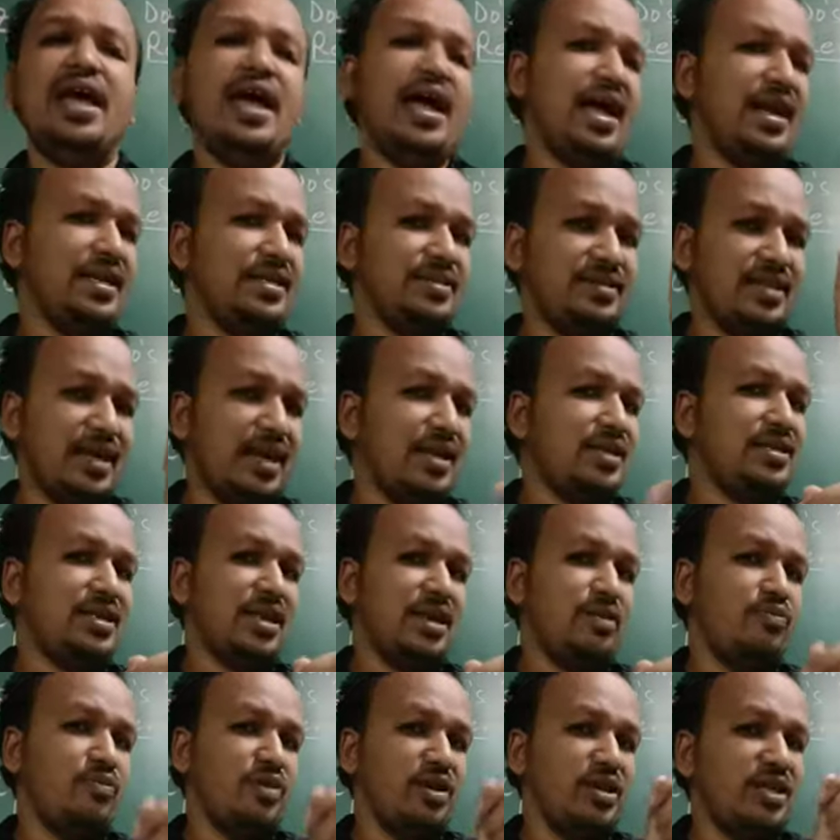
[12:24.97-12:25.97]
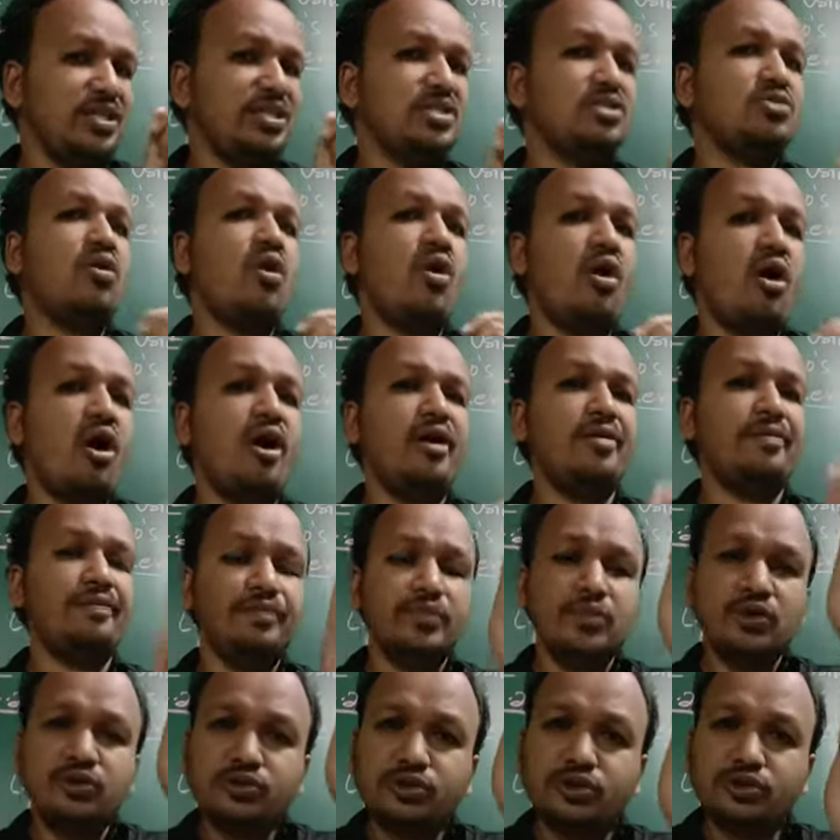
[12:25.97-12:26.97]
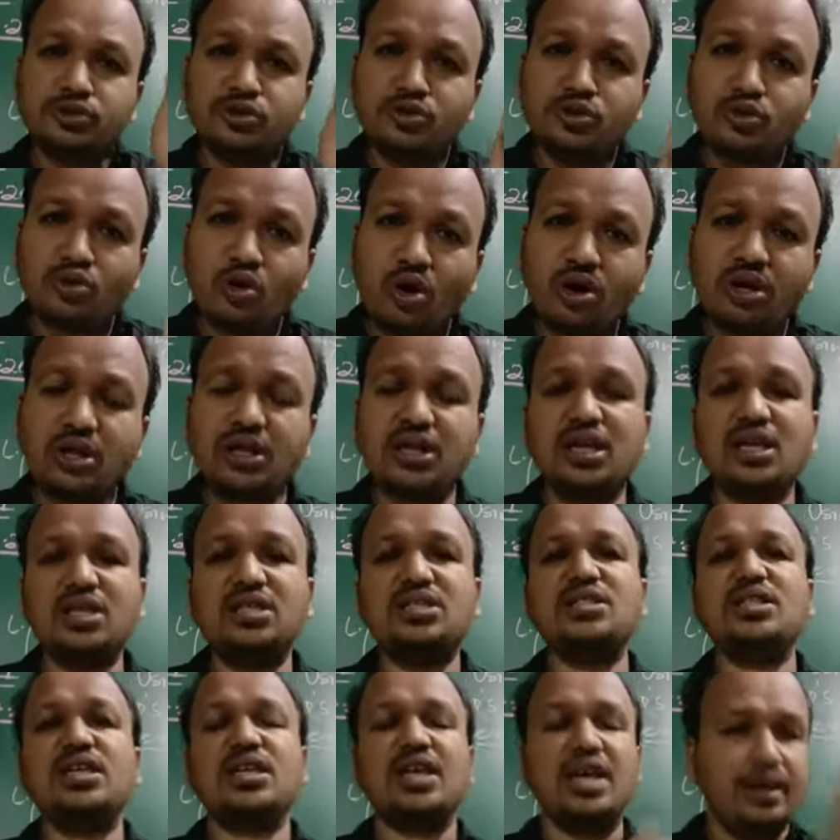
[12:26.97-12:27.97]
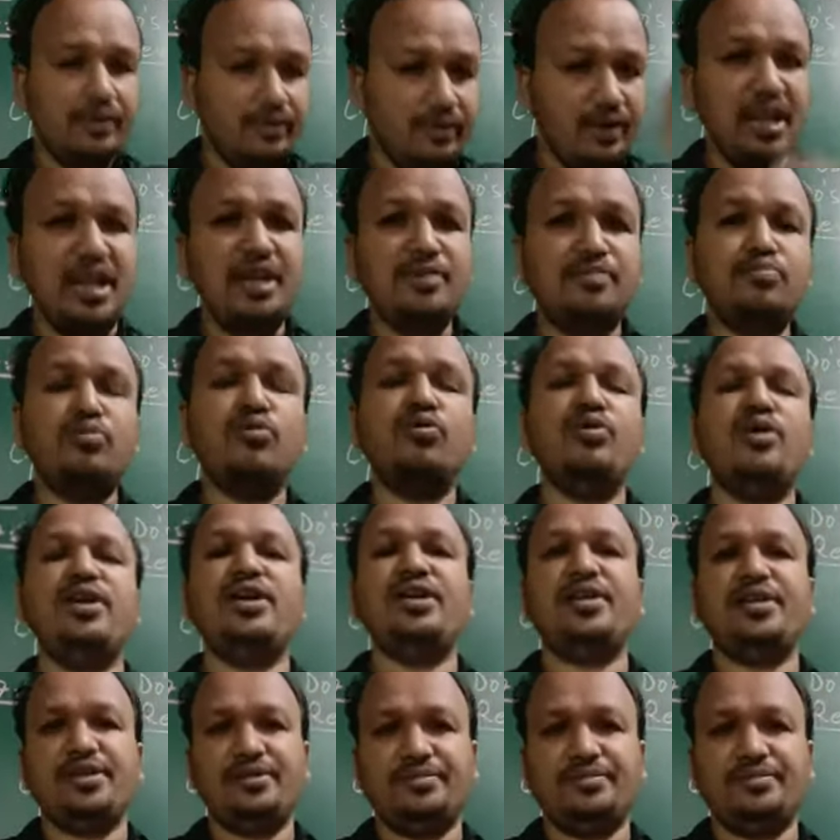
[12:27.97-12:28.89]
at that time when it is on, should not touch the cable and pull it.